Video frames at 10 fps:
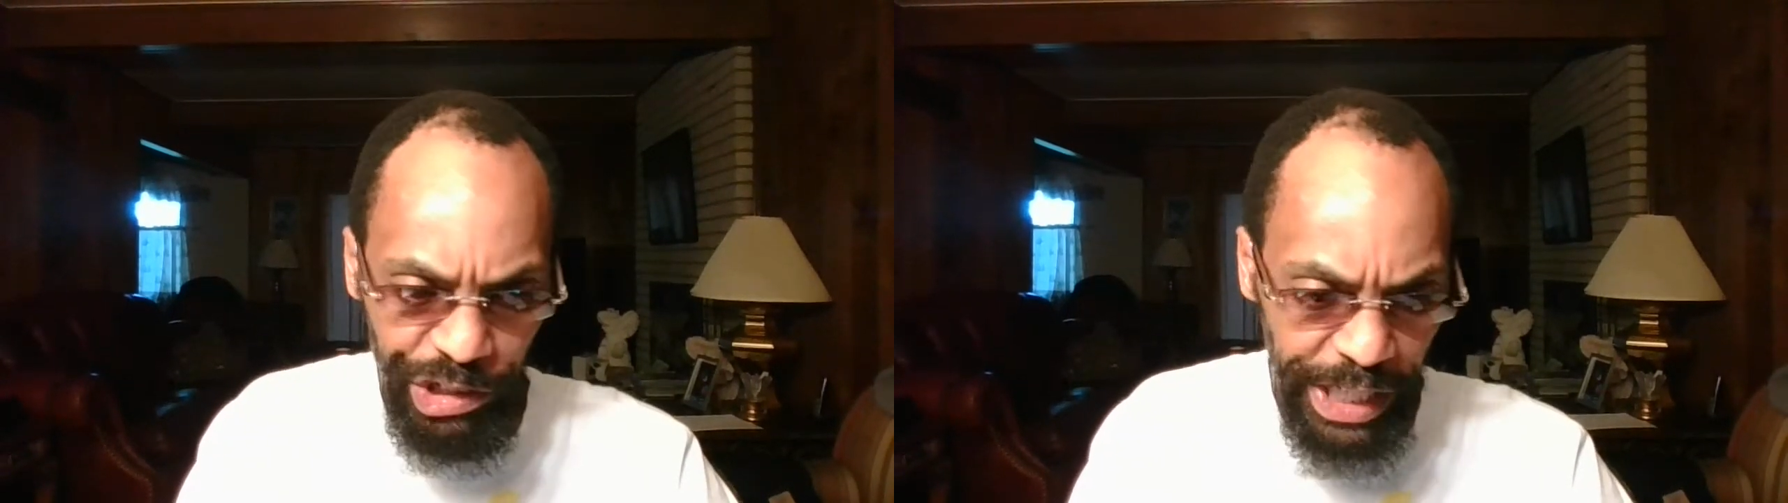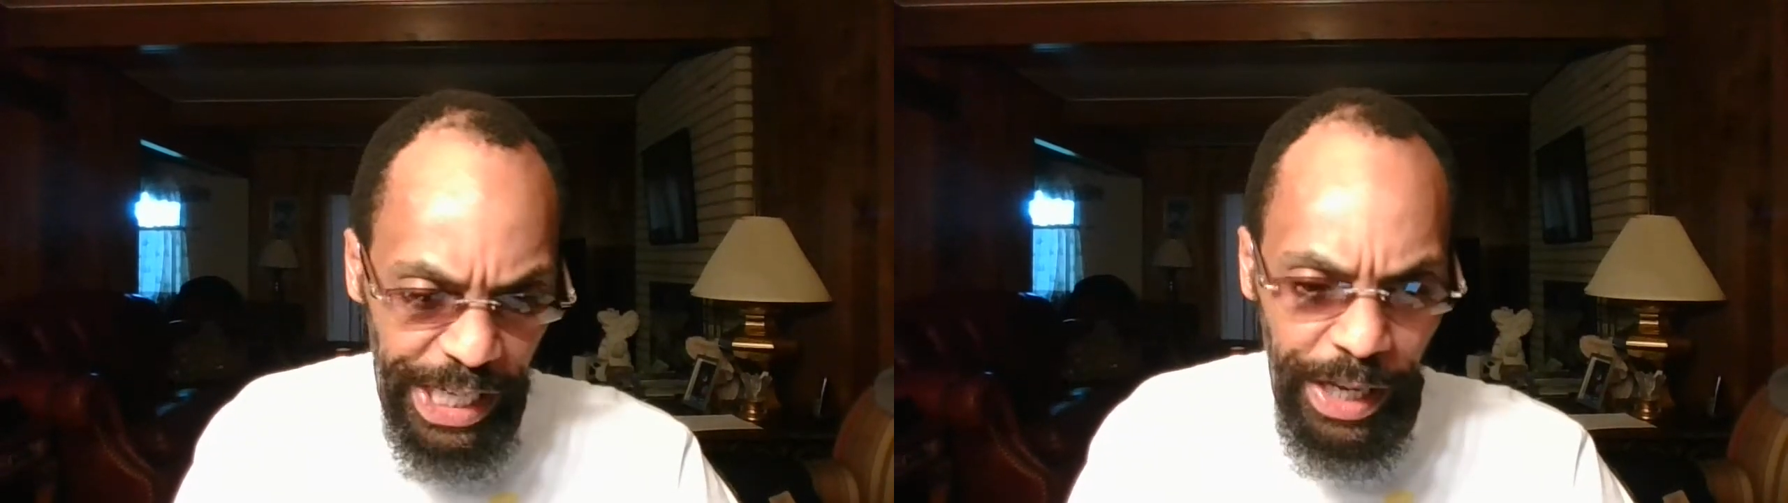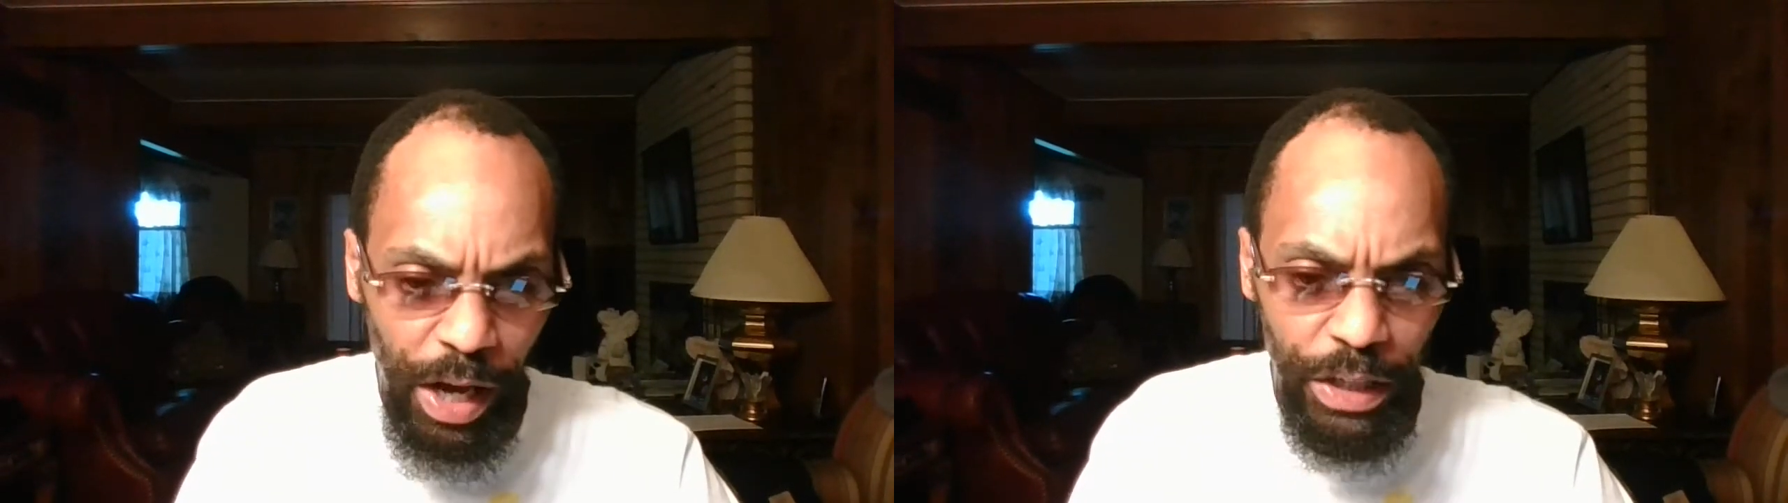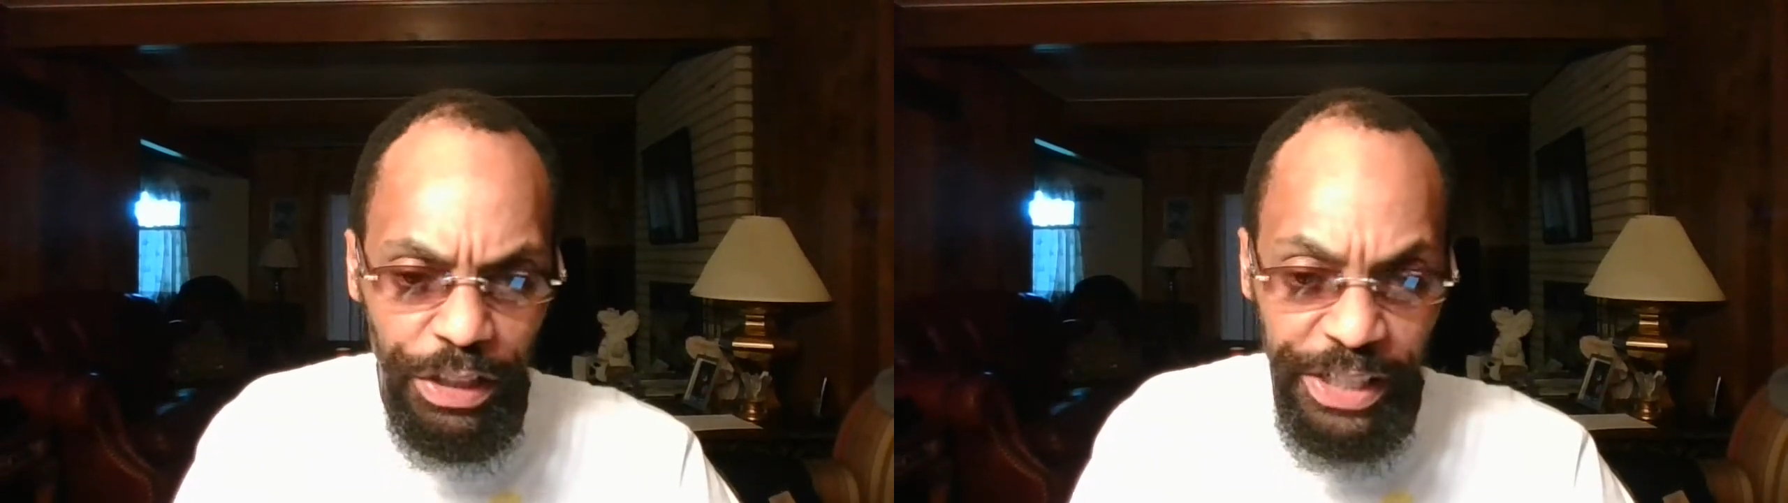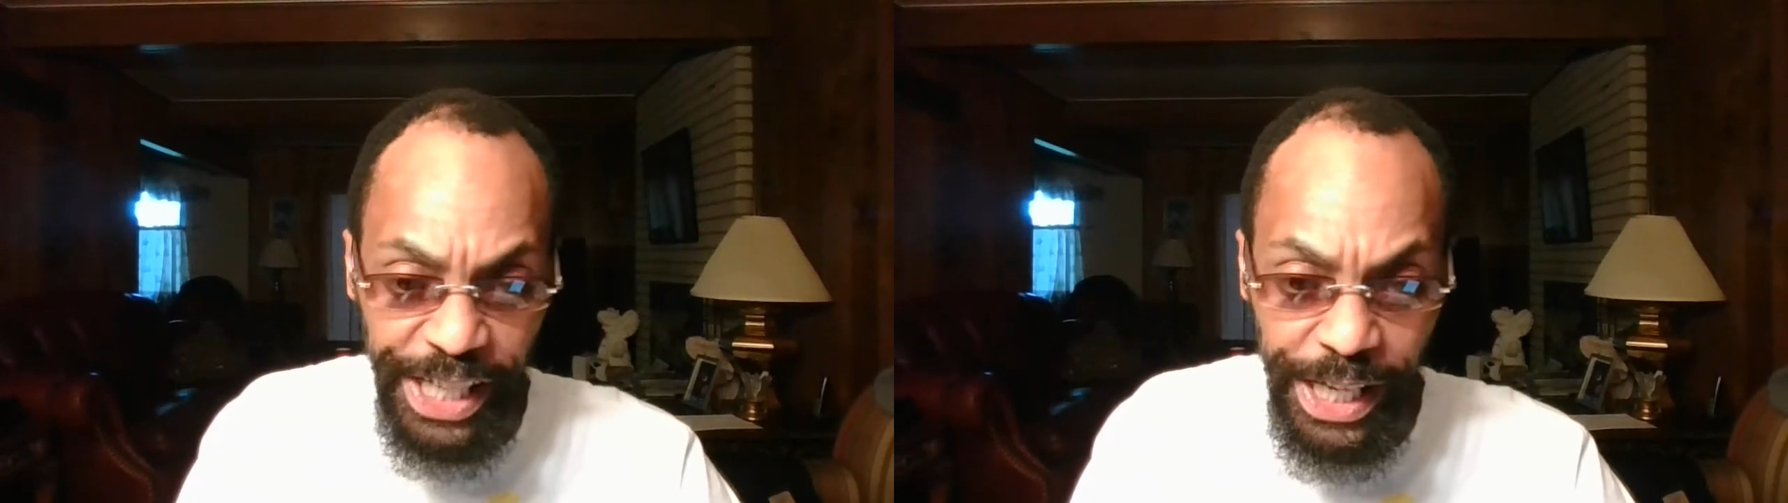
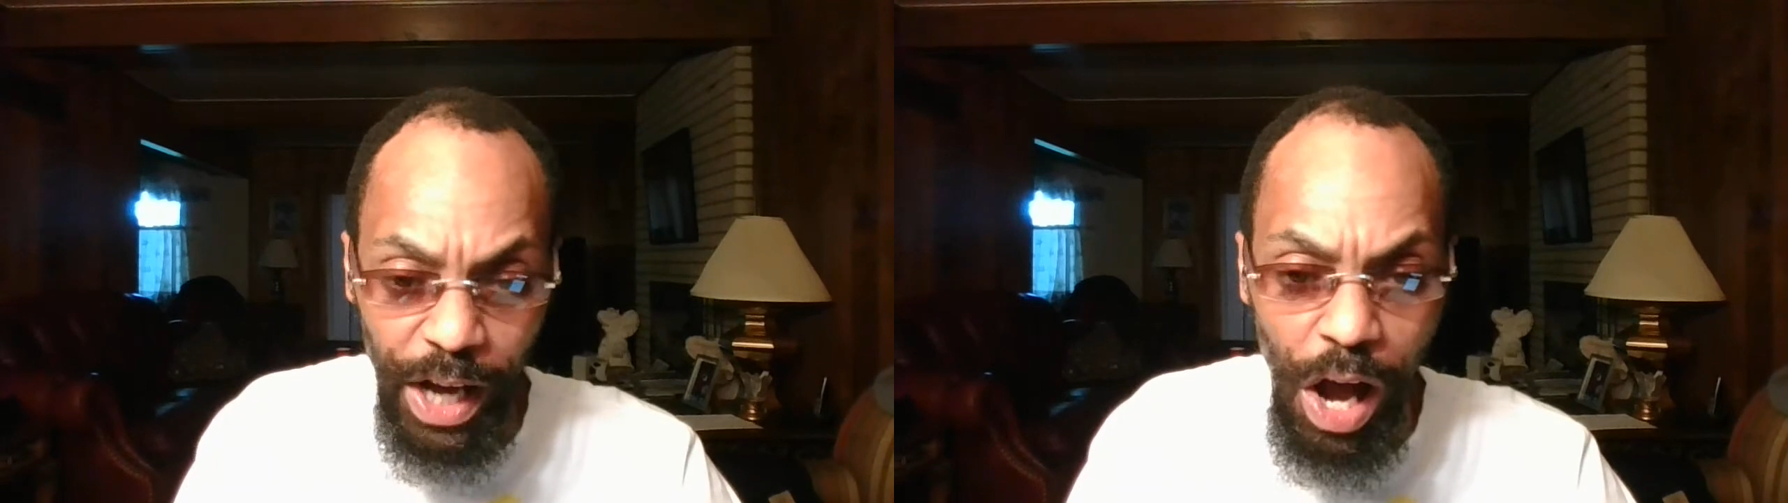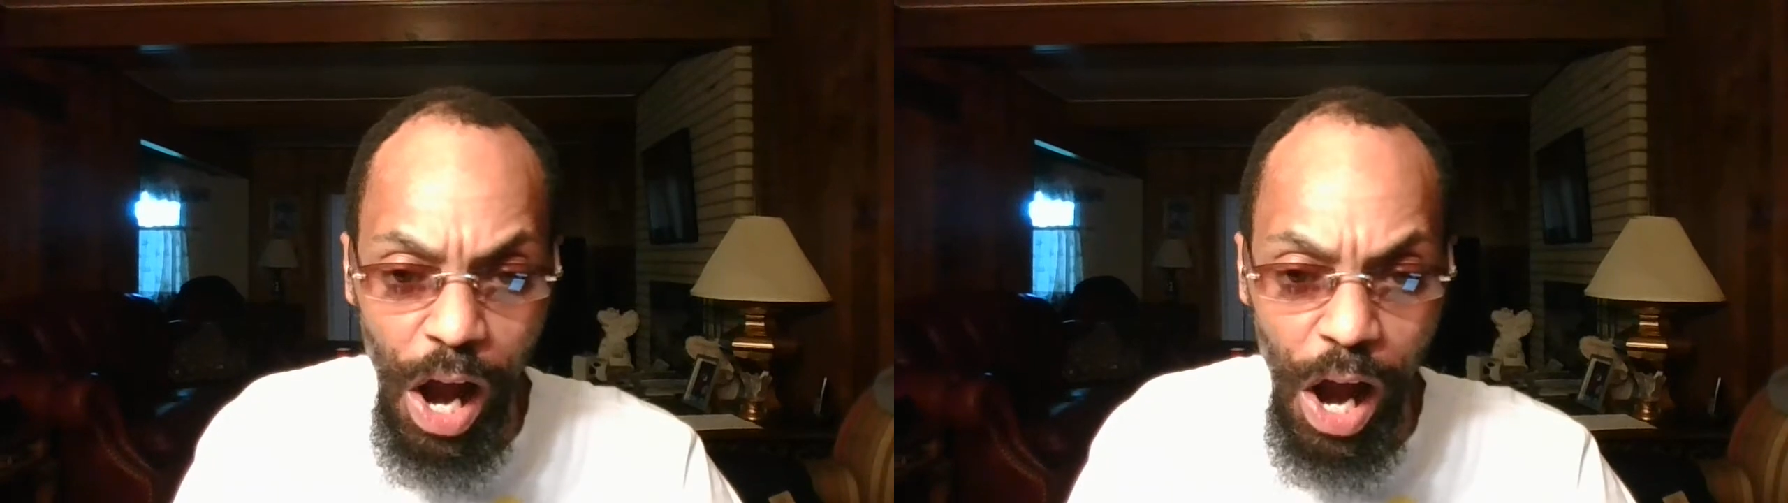D-R-U-Z-E.